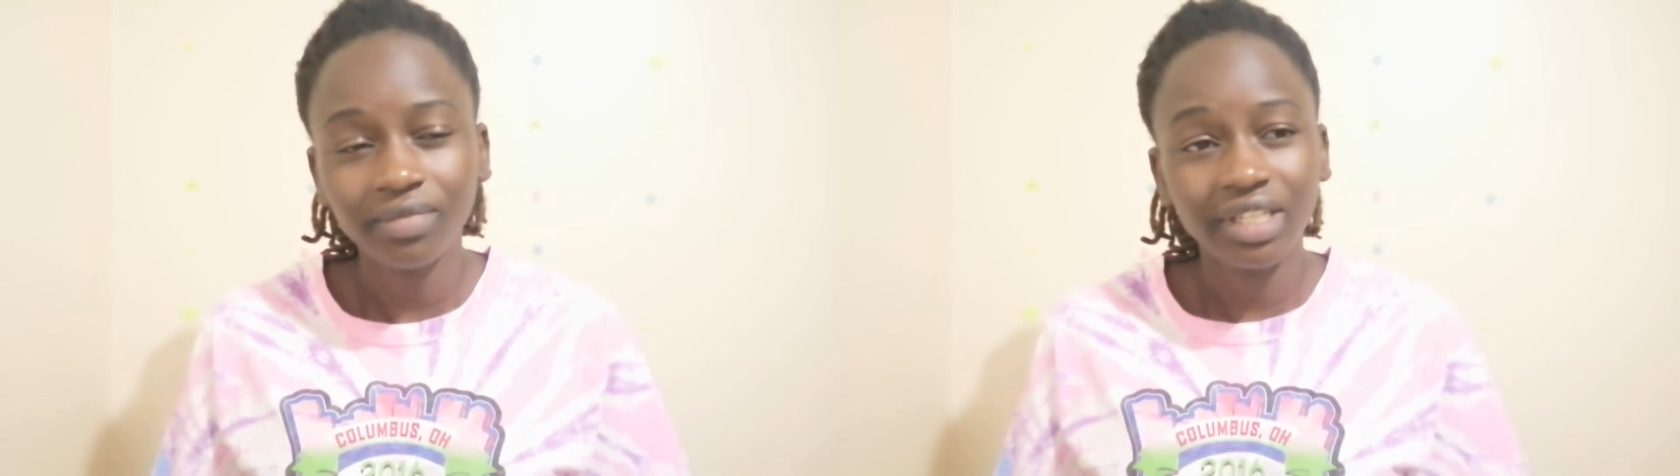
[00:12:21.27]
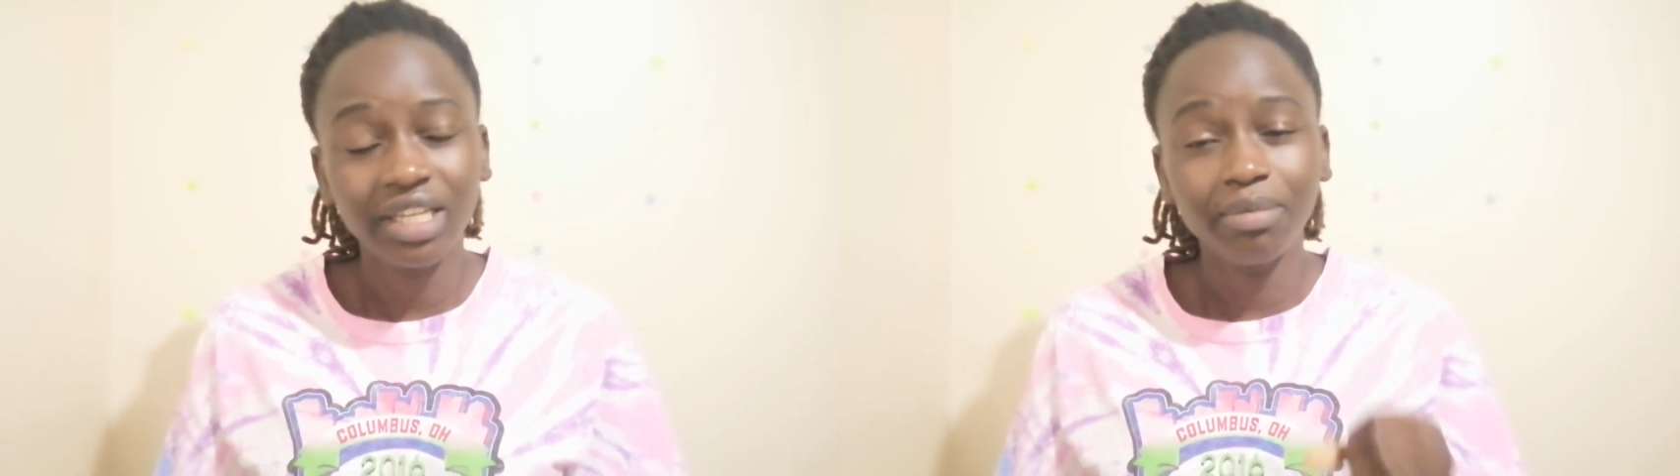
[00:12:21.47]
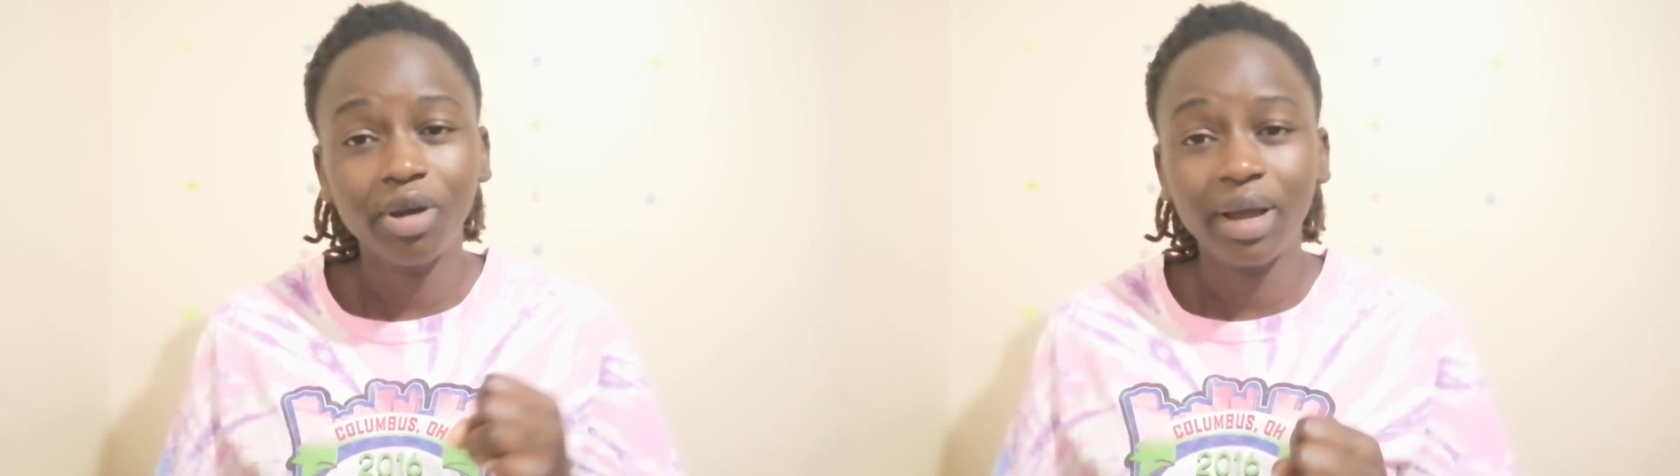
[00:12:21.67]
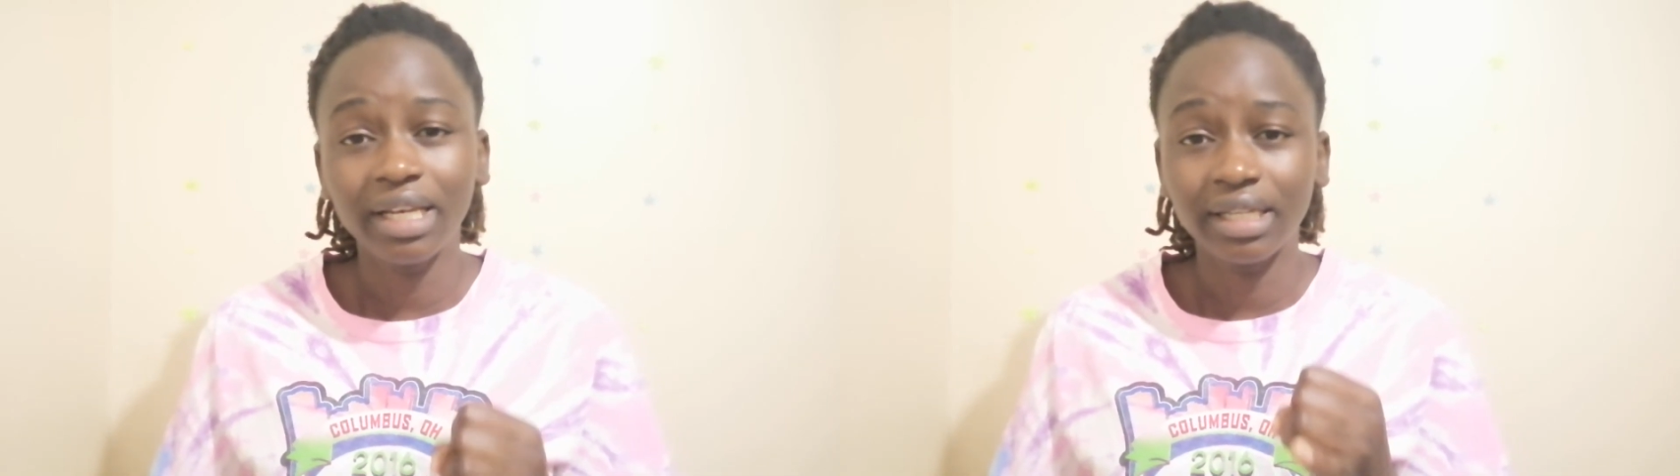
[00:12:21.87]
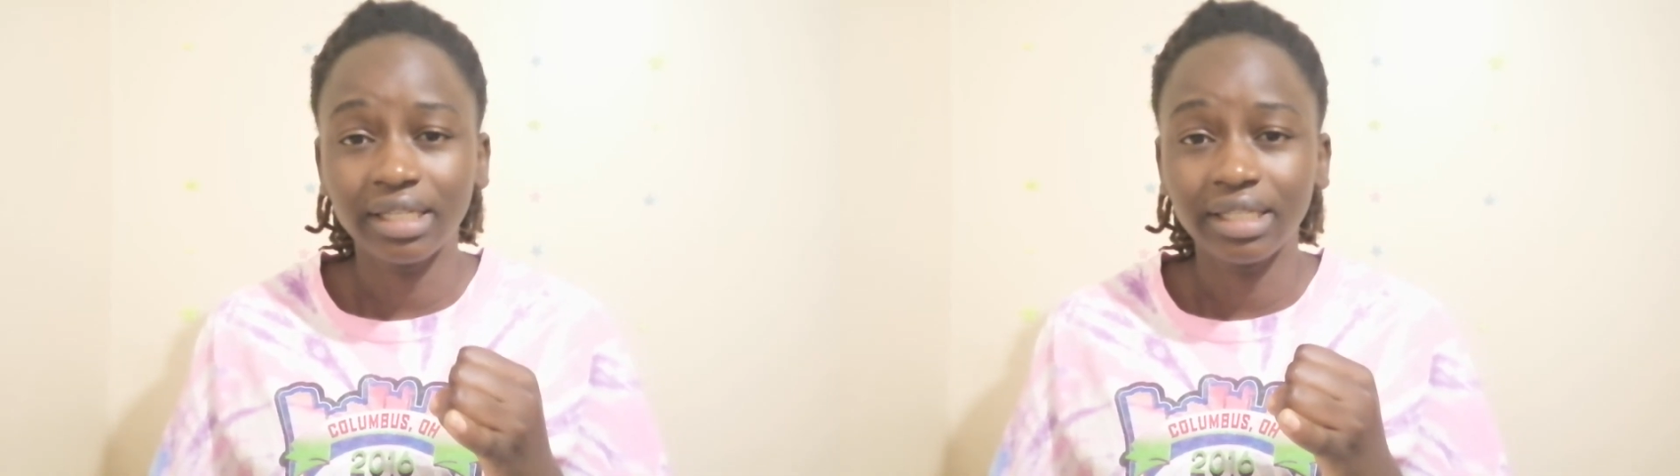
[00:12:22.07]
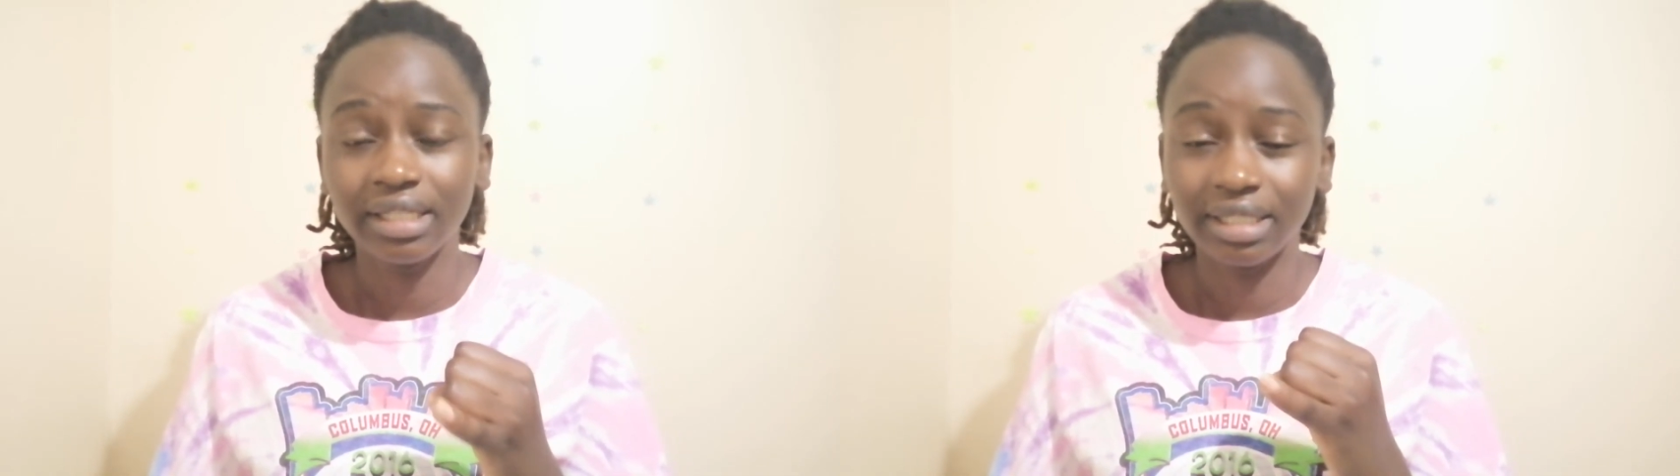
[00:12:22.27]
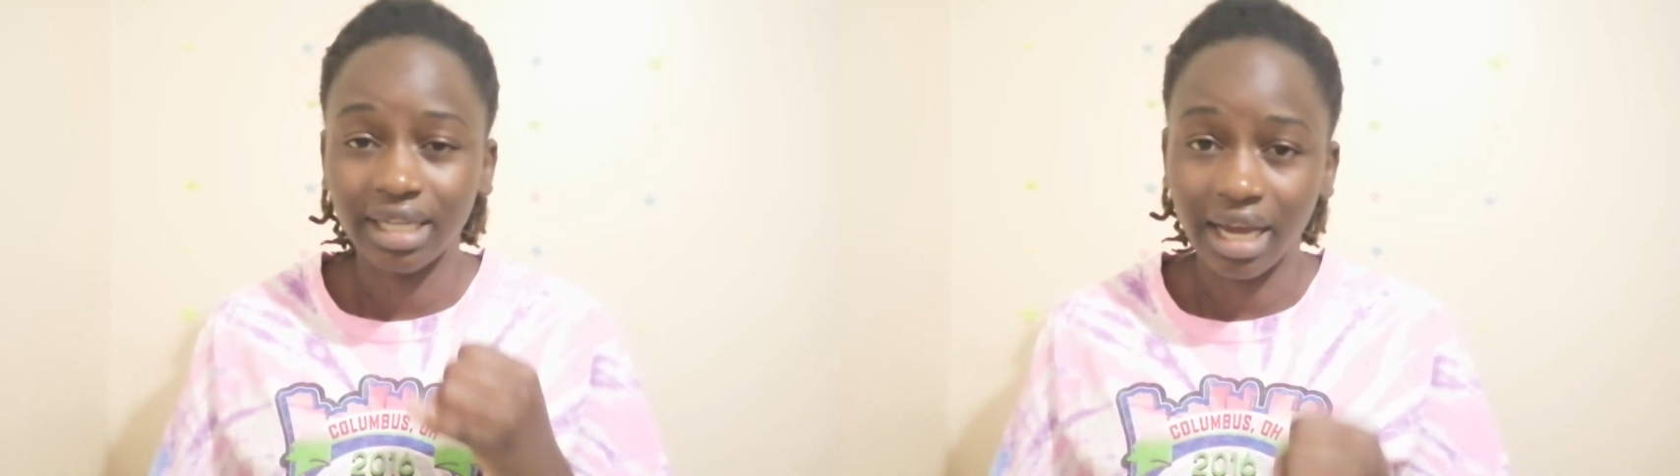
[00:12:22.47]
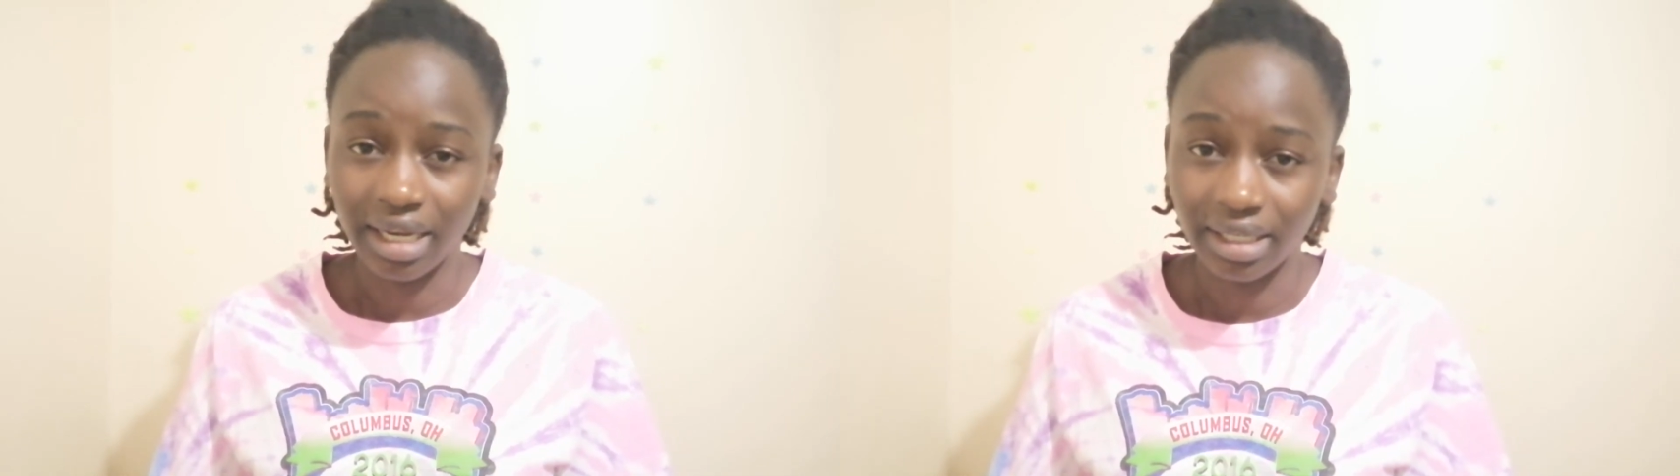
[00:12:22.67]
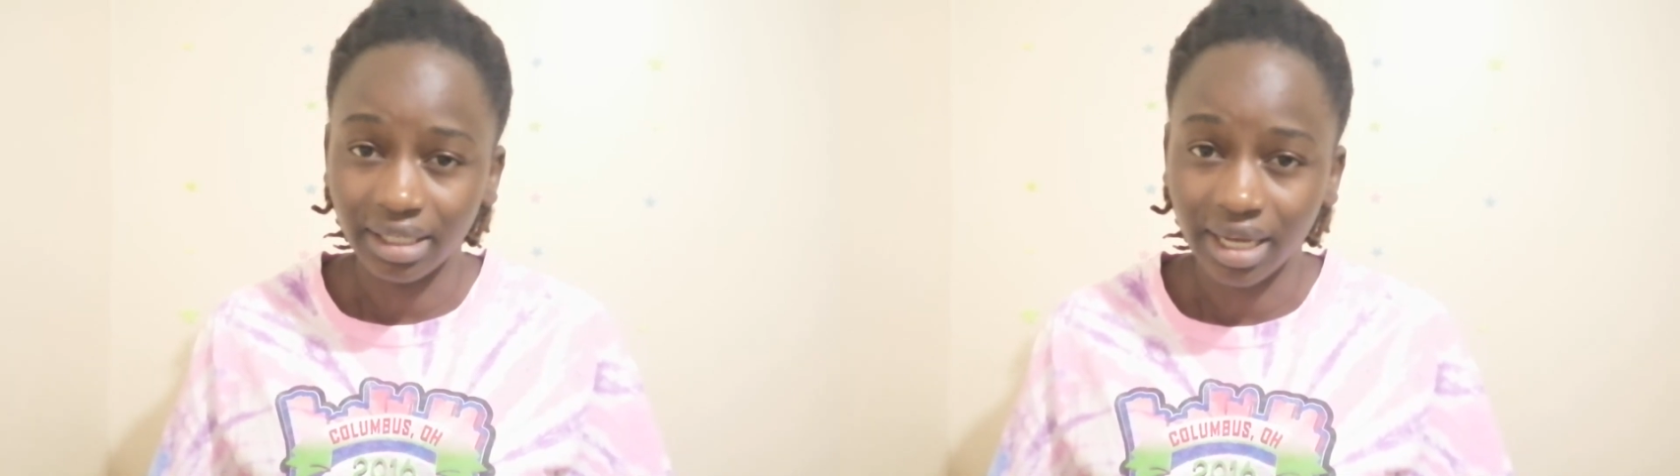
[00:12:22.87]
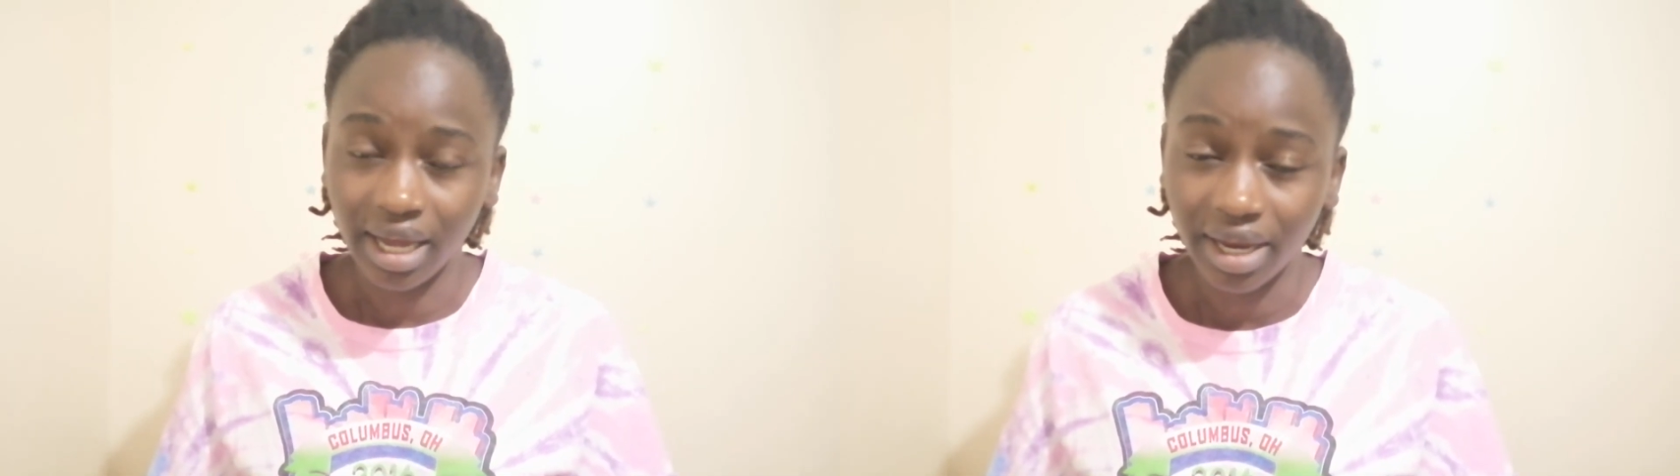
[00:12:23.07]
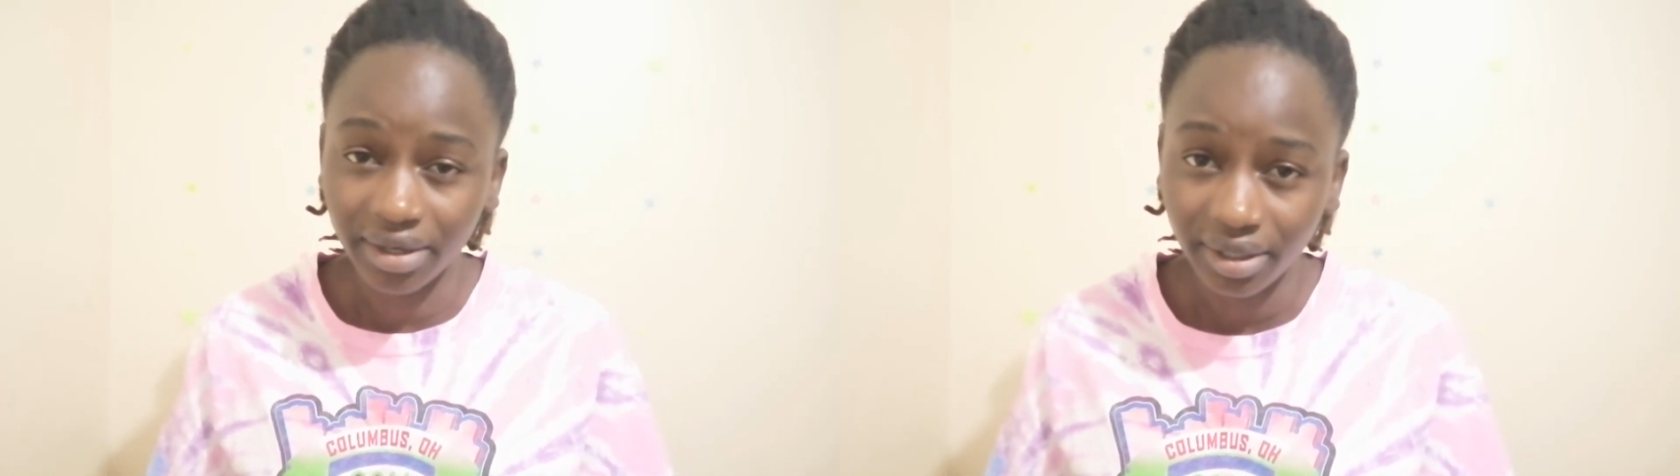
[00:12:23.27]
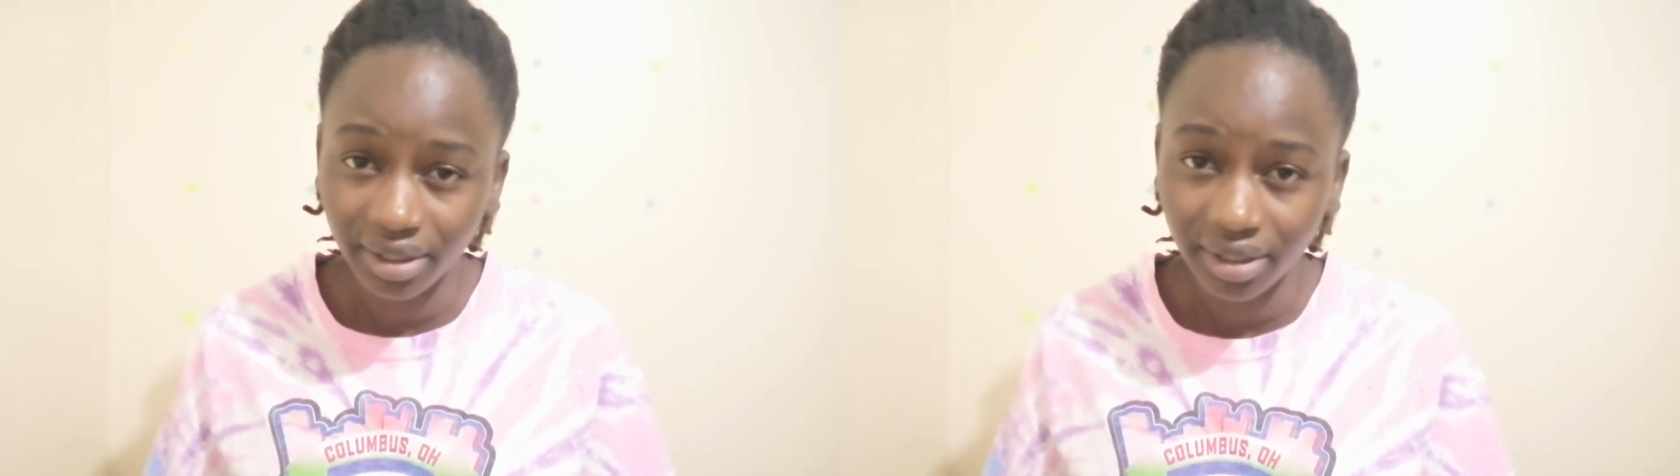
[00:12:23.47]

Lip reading: Number one, he did it in a hurry.